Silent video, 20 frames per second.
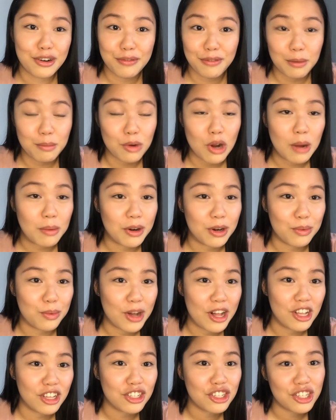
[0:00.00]
from Robert
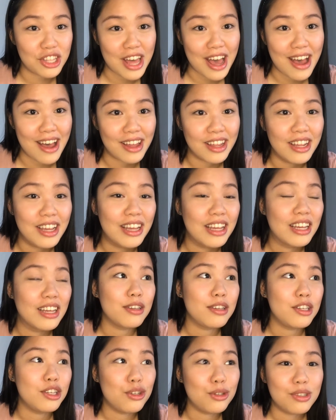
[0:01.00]
Welsh that
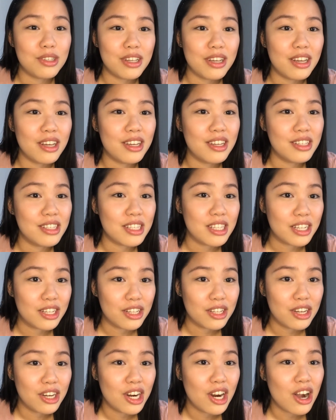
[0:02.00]
using
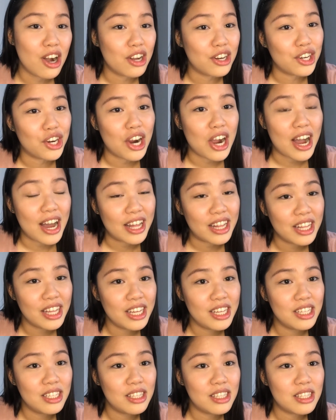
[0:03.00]
concealer on your
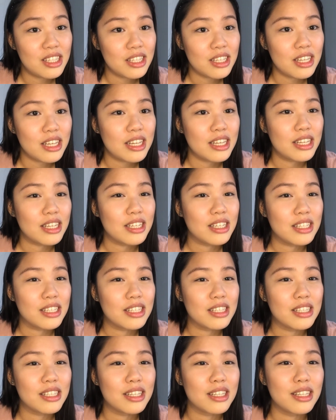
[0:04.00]
eyelids
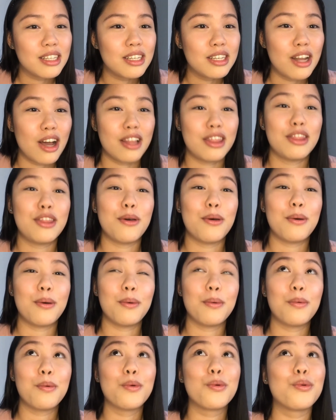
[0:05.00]
is not
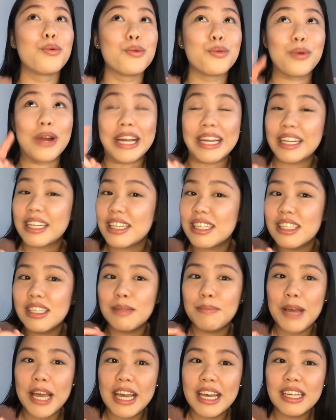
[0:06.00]
the
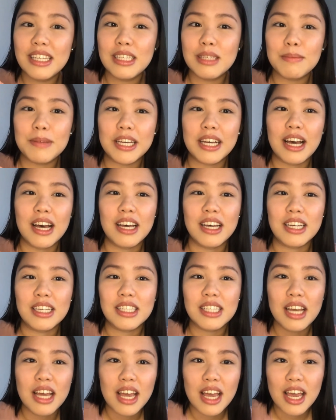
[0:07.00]
greatest base
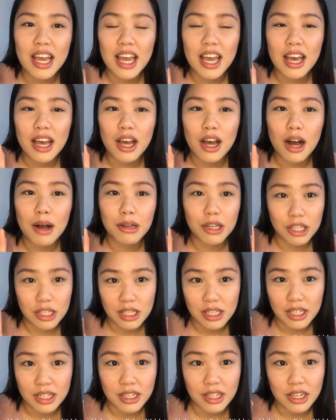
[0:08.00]
because
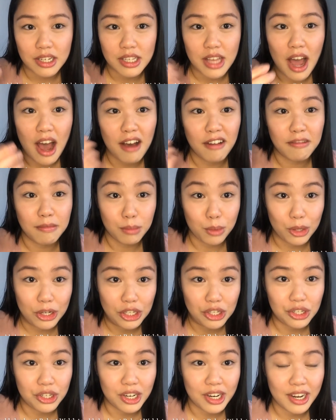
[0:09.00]
concealers have
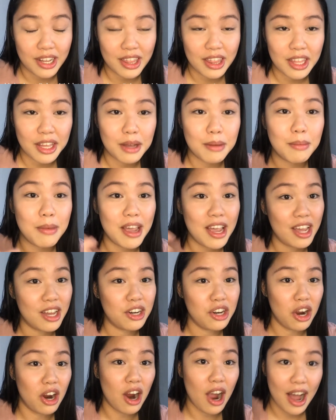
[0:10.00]
moisture in them
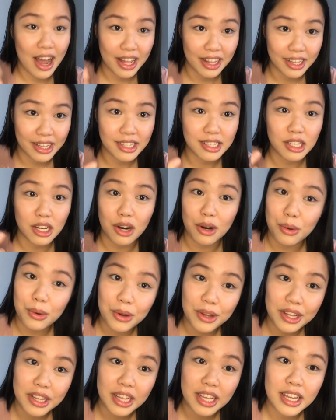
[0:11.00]
and our eyelids are
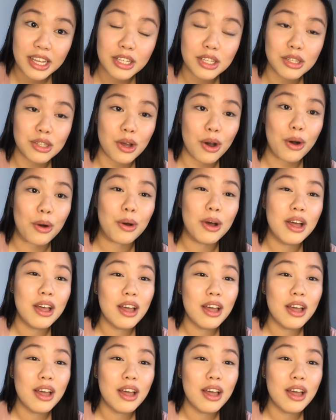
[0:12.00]
oily, so